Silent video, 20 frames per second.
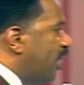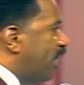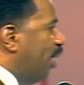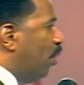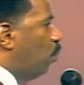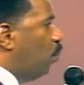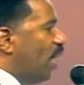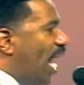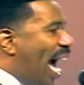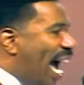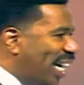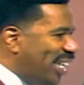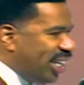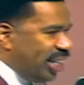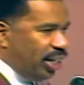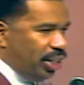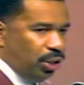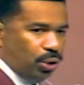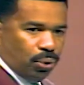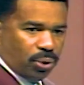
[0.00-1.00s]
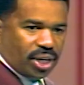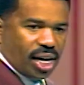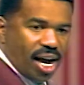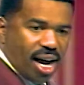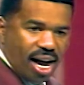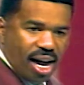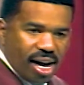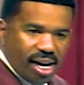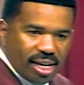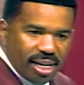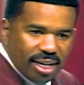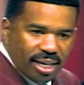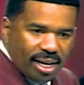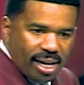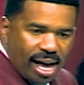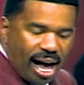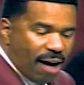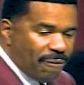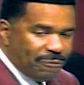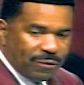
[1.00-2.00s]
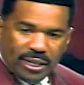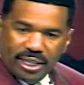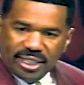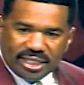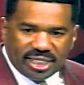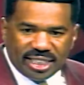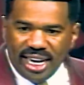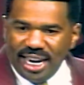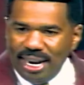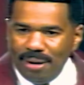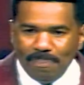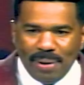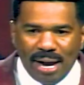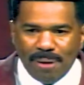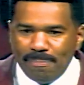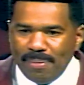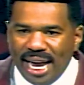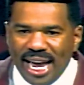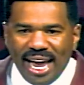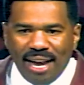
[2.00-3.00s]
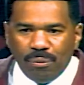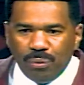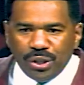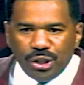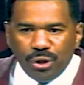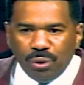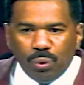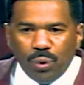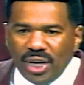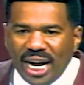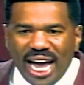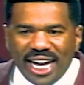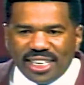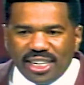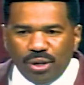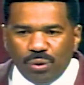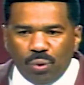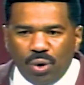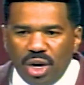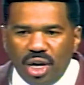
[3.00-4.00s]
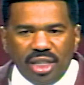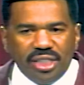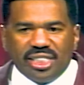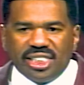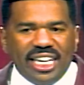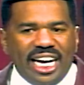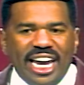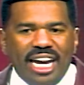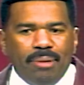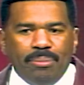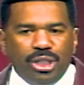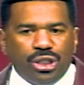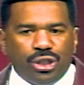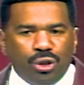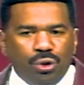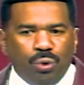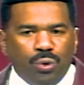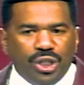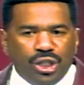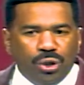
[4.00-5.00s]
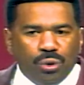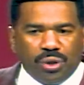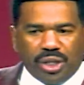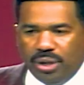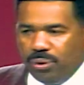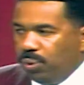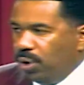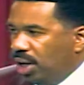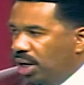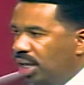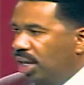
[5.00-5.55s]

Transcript: than when I get a new car? I feel the same about mine when you when I get one, same as you when you get one.